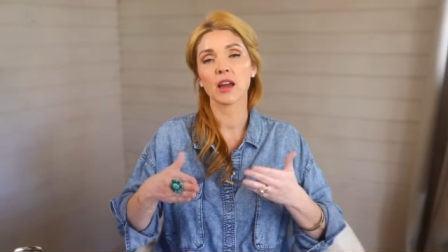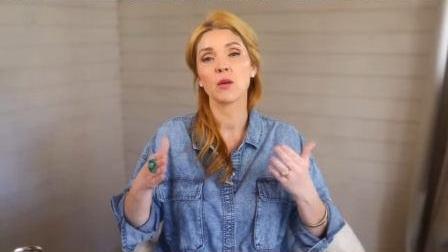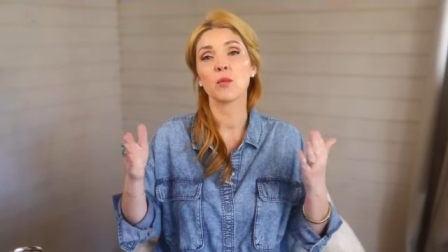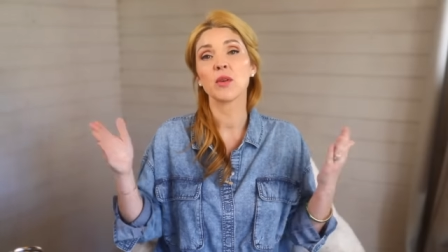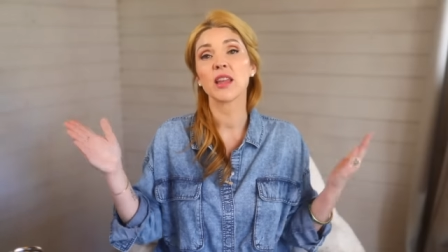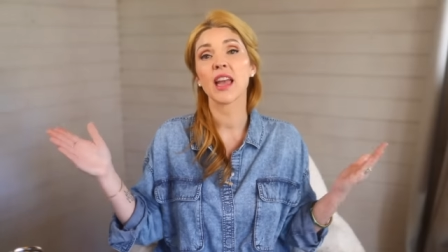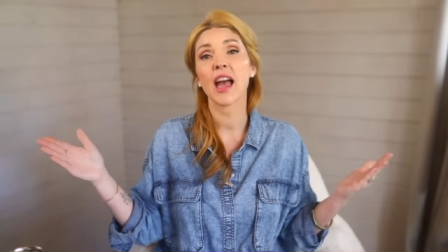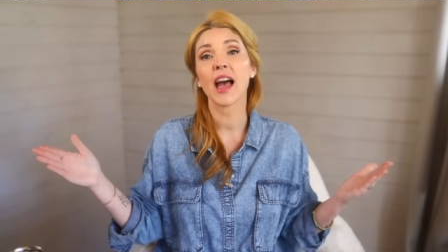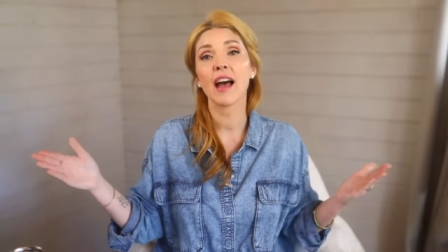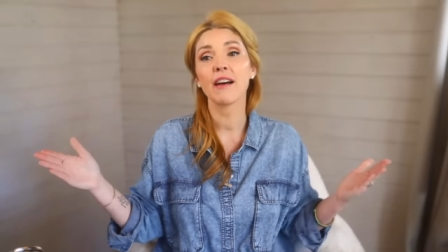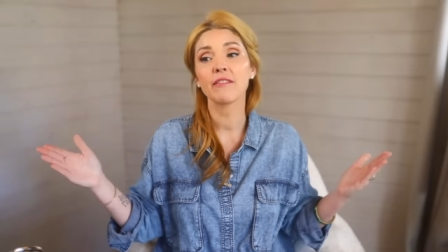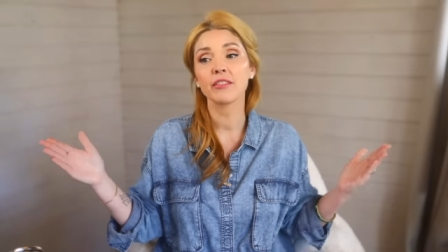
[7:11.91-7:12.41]
and
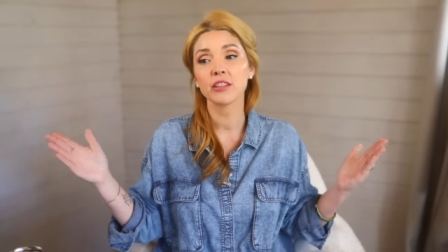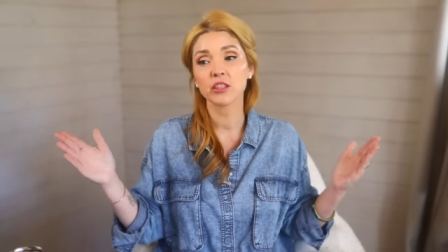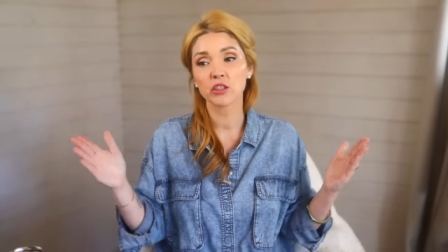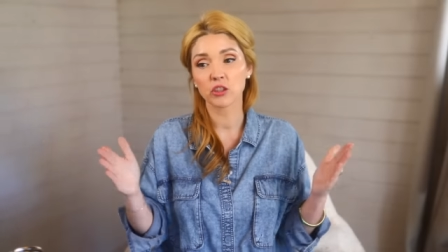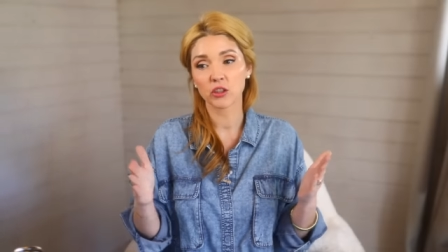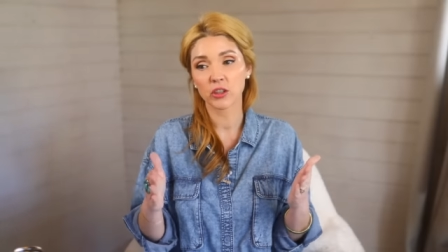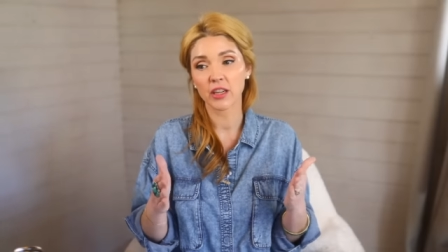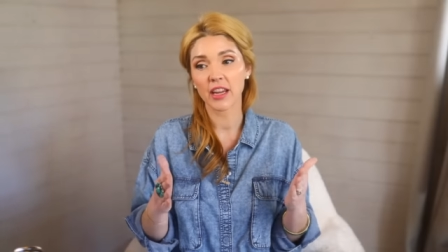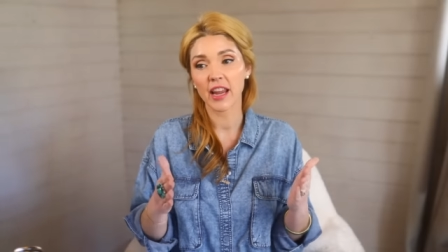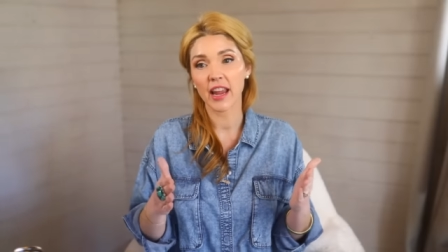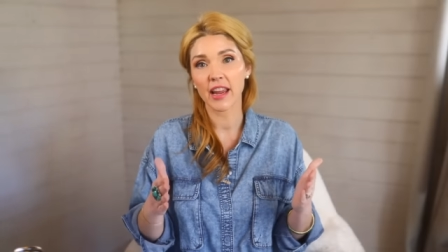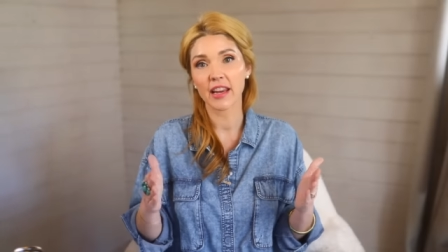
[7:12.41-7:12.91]
we haven't
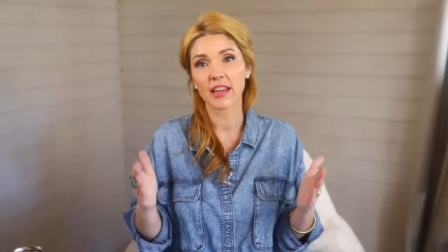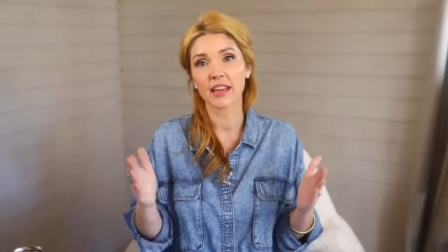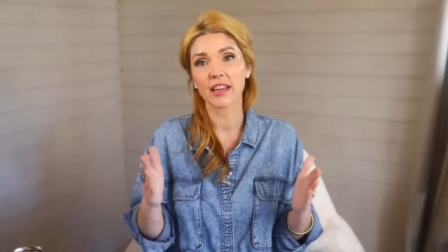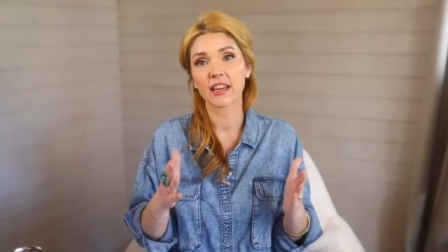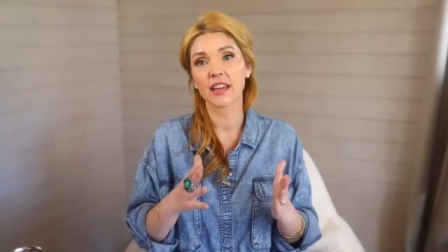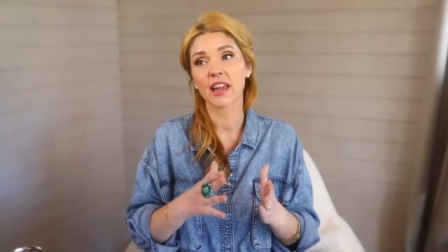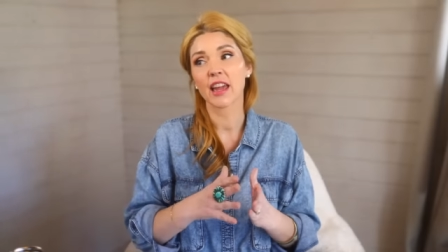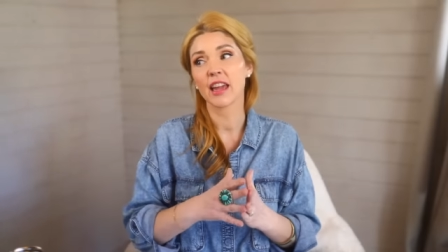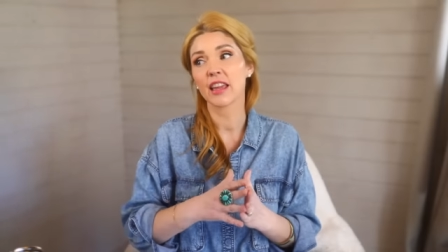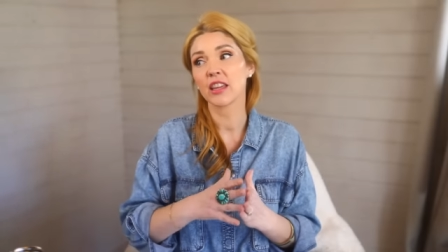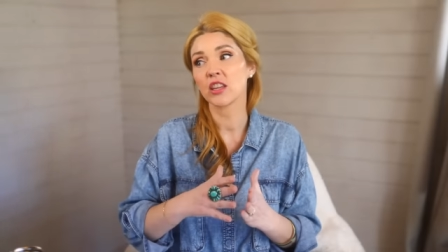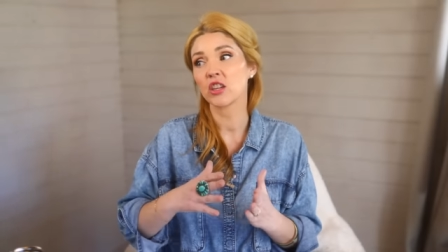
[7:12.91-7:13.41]

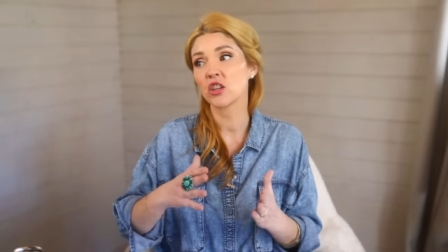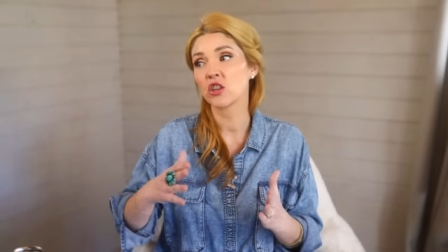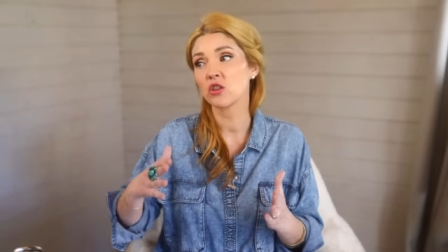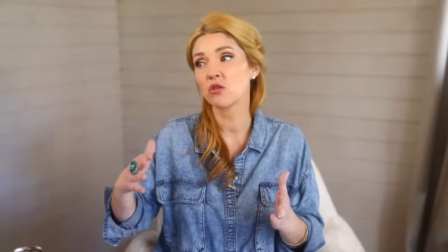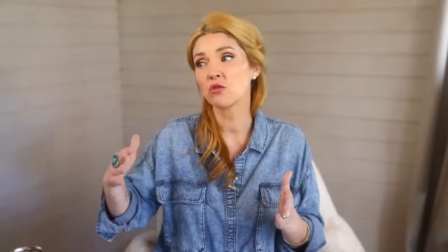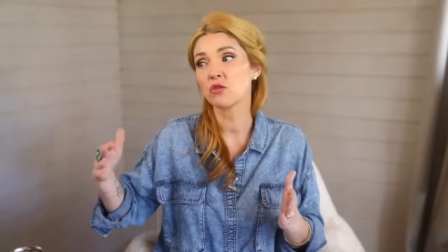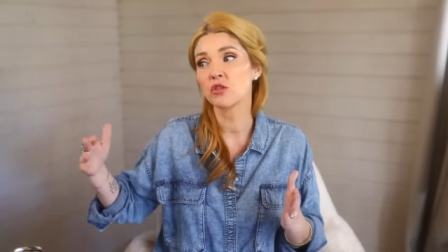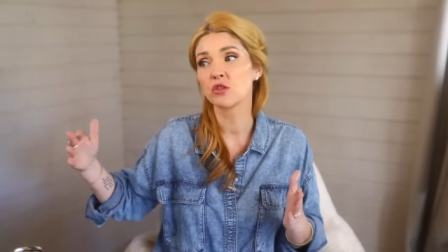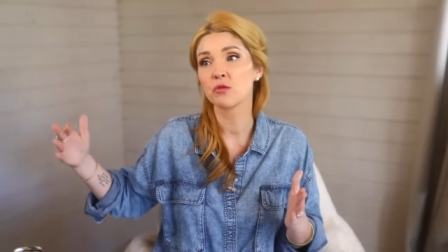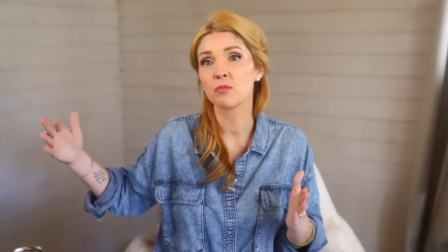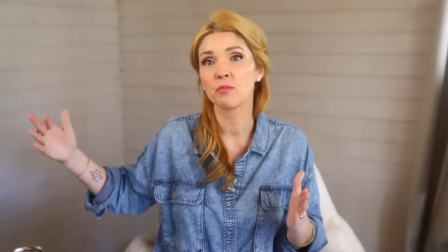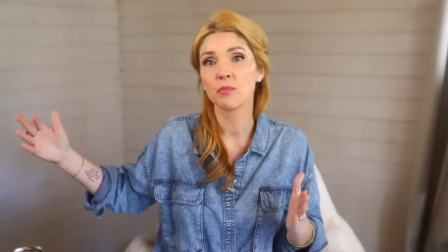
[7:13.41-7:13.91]
created a
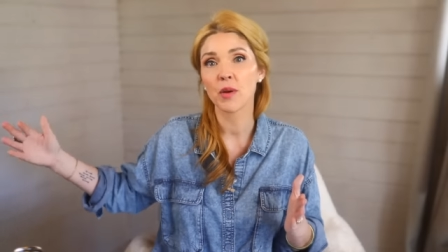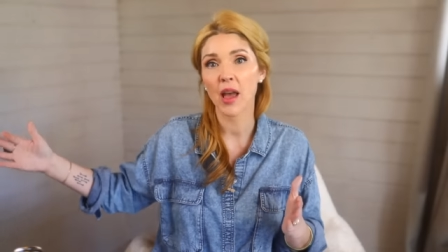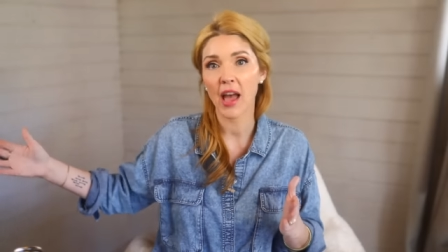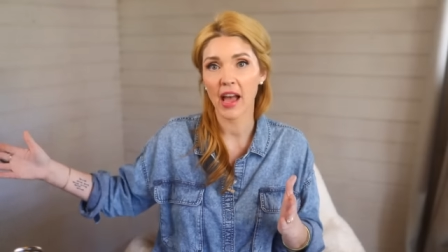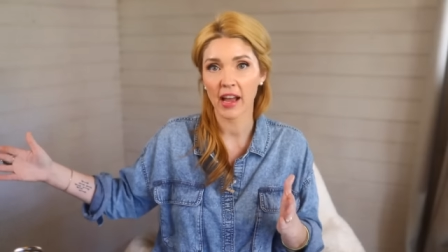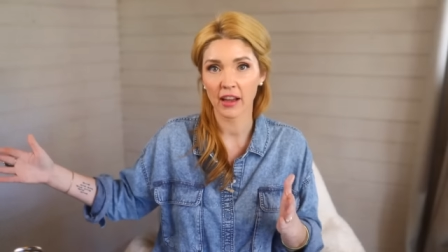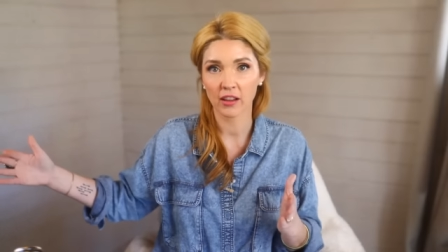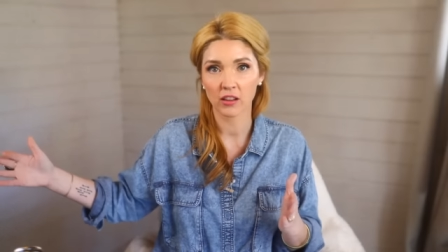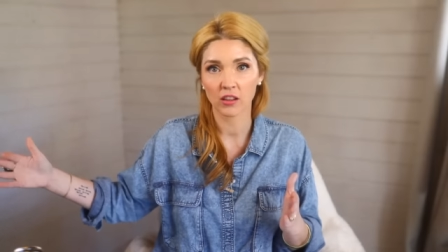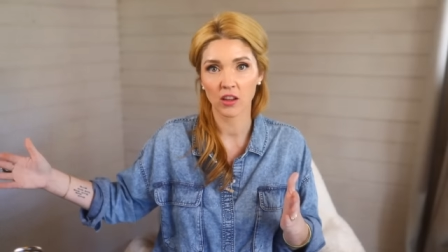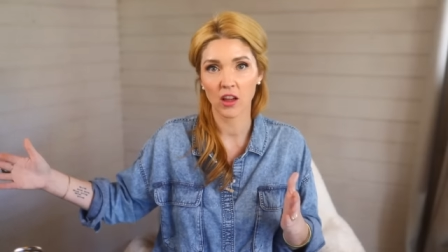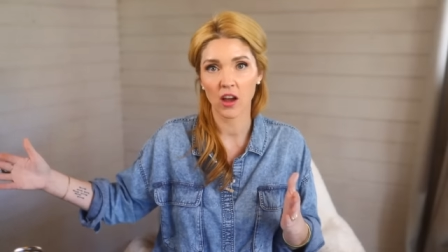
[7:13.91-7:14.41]
huge
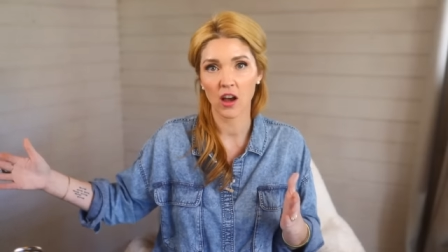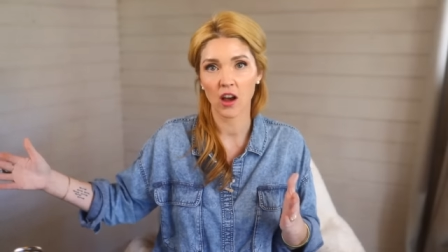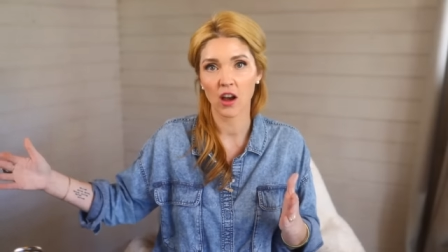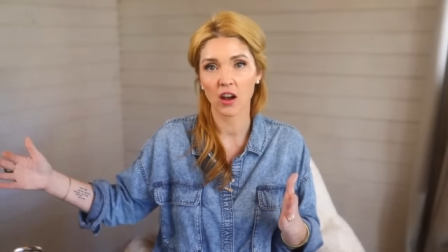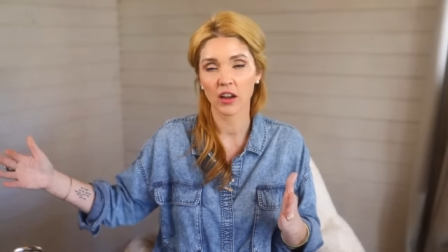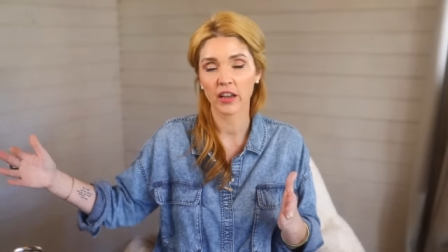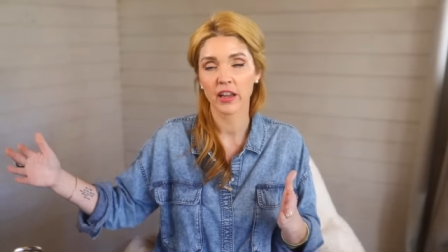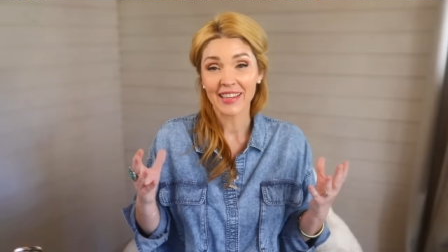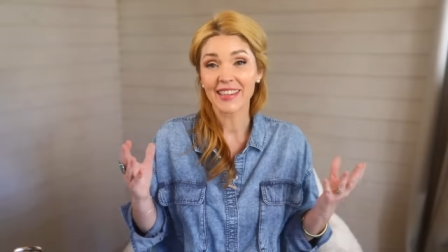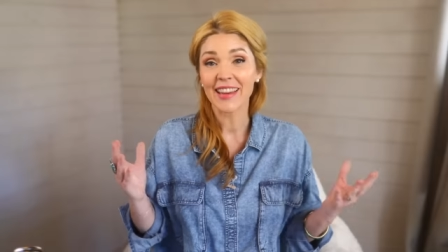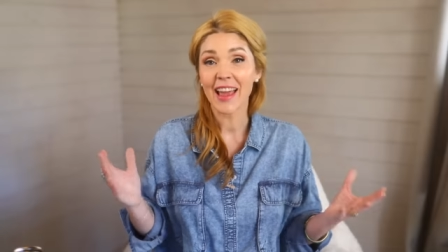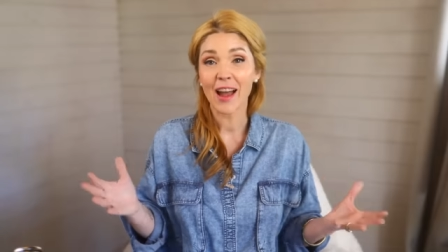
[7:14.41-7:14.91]

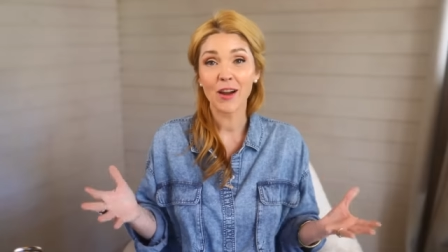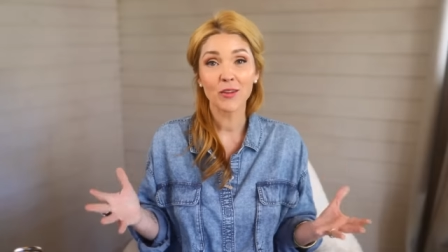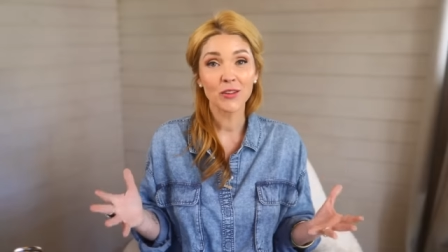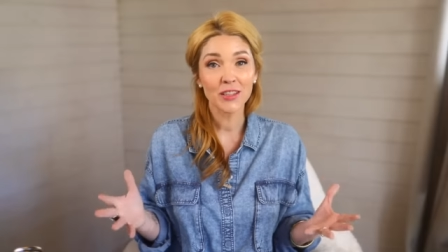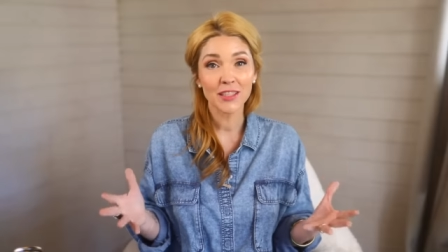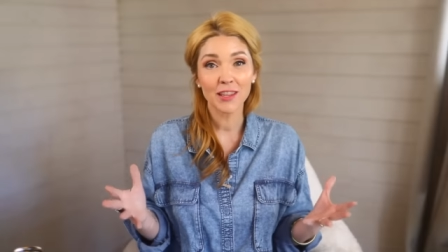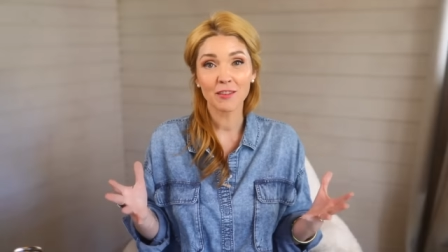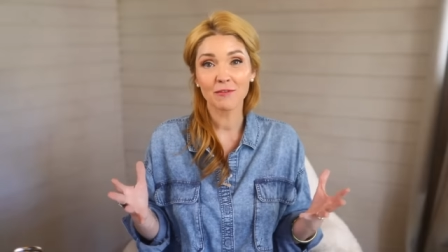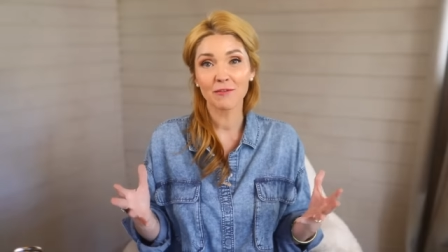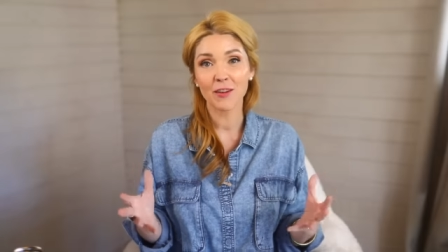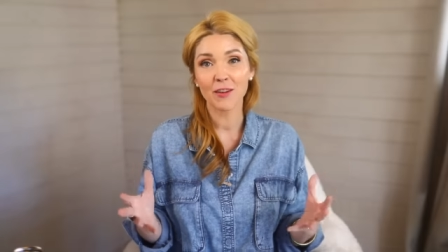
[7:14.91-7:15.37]
backlog. Now is the